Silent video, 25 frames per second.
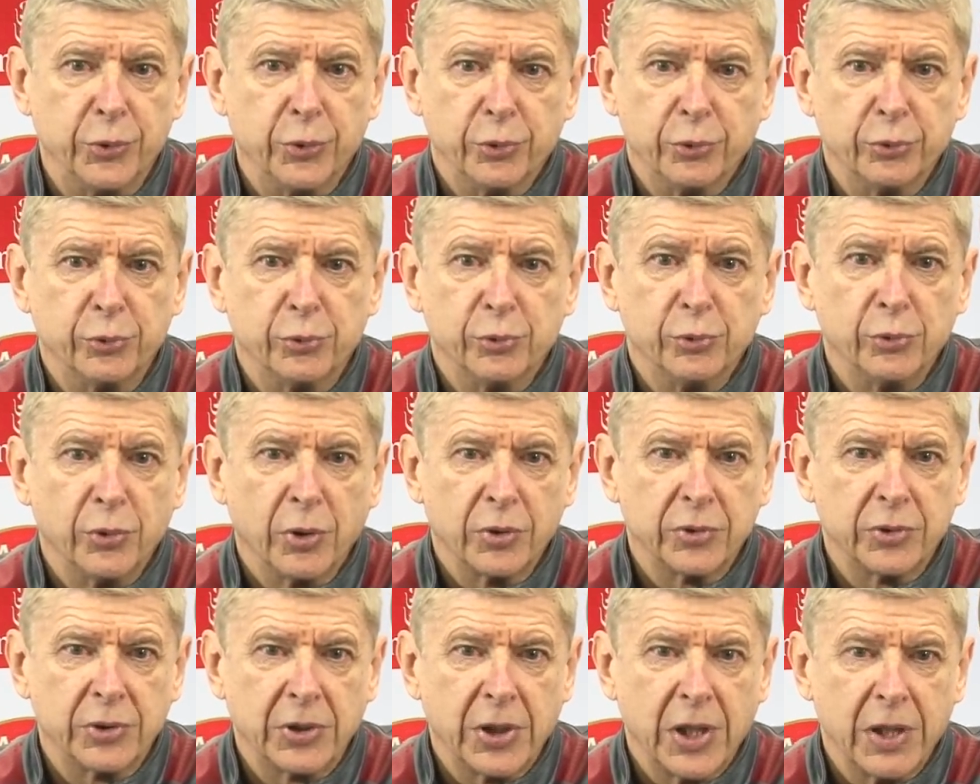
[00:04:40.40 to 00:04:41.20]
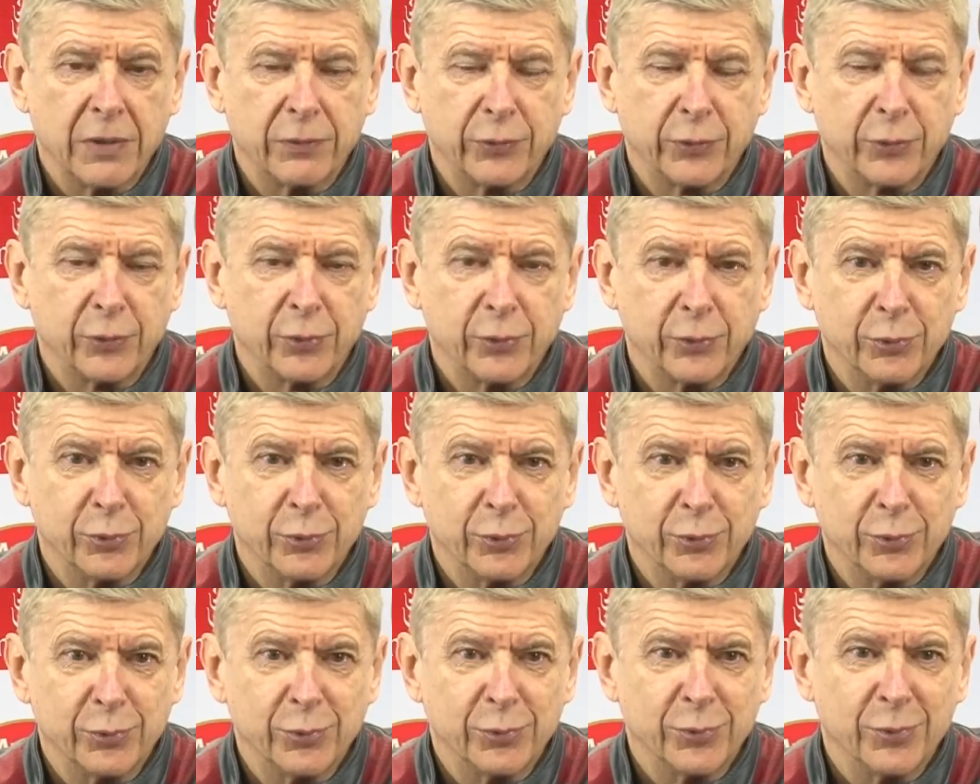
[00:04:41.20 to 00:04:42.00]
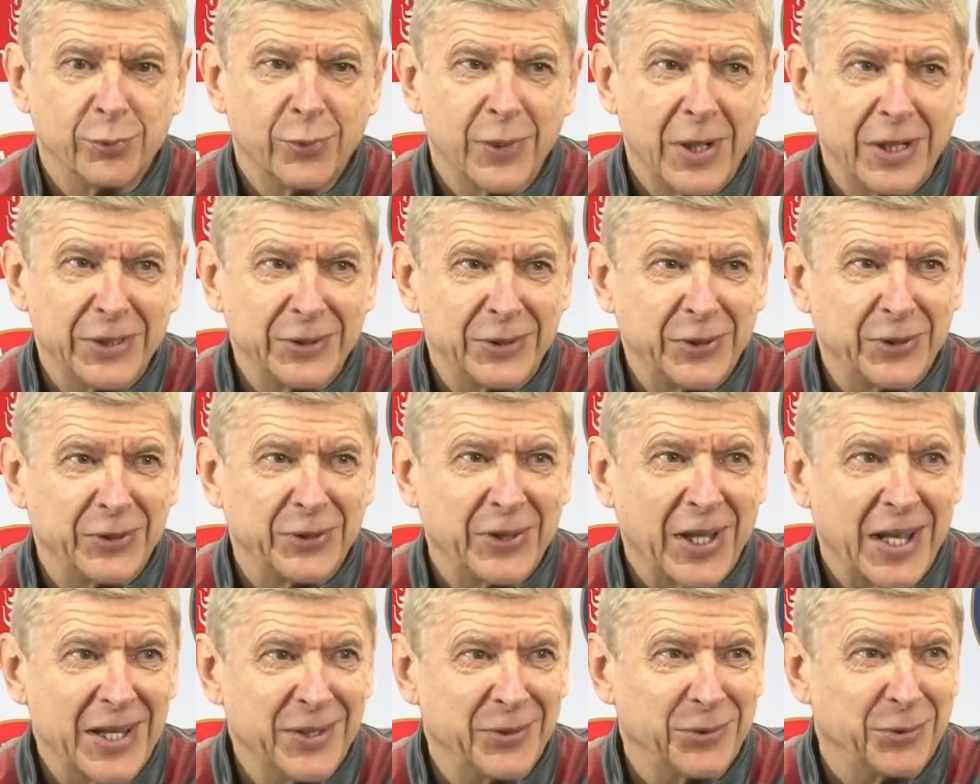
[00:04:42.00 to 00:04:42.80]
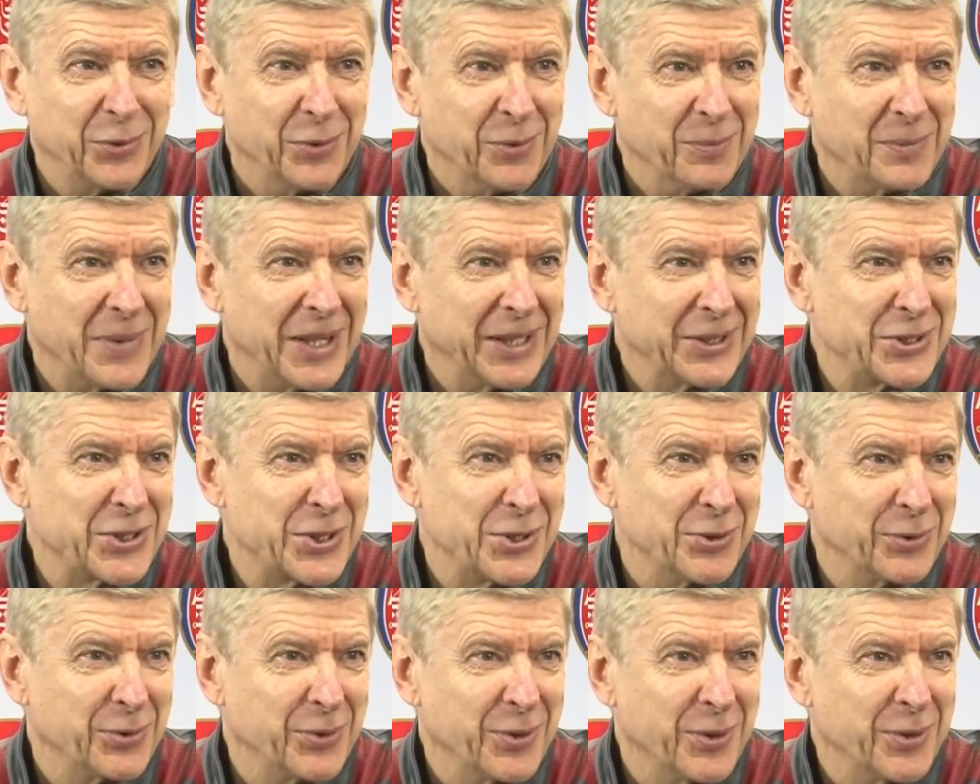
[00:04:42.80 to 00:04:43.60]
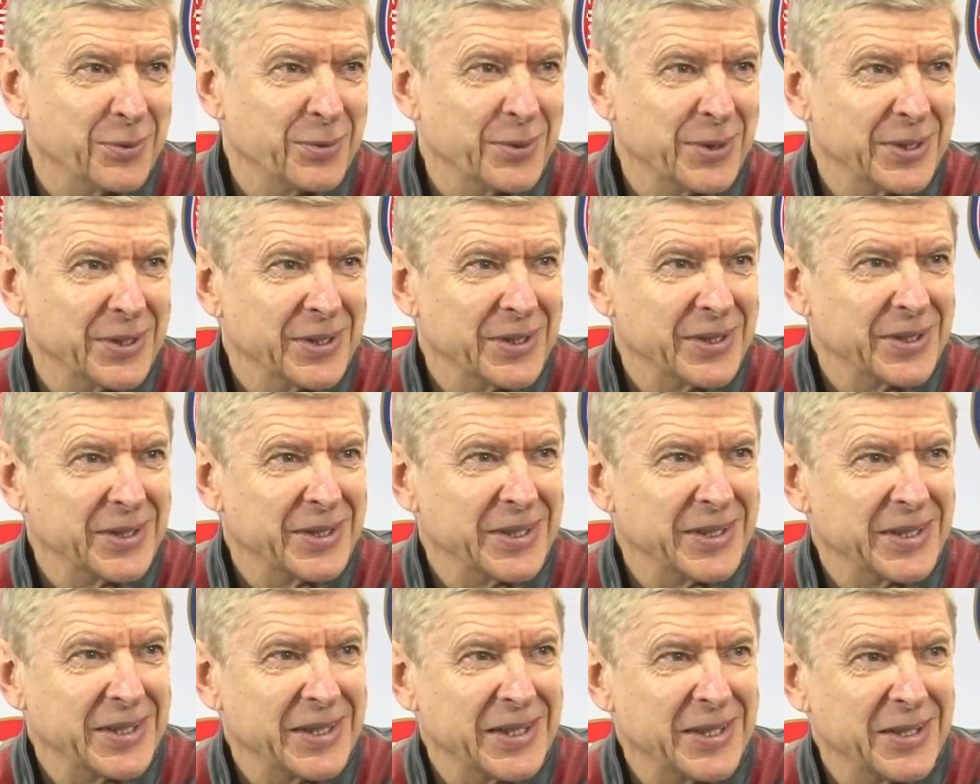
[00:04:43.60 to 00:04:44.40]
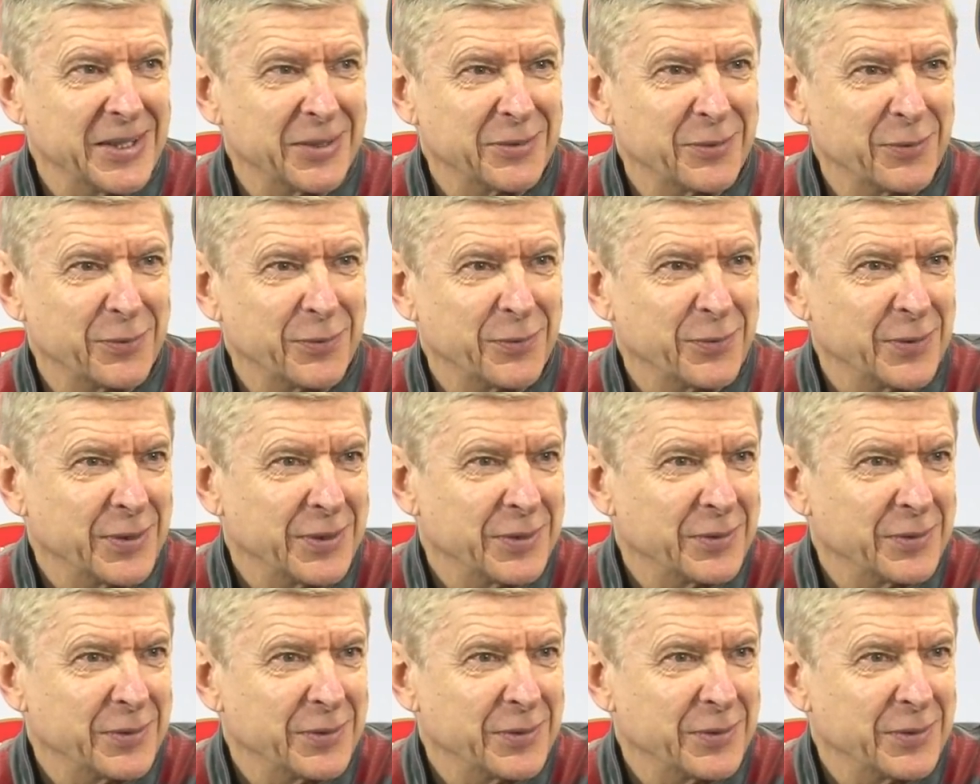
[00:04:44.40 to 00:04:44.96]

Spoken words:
You do not have to understand too much, you know. And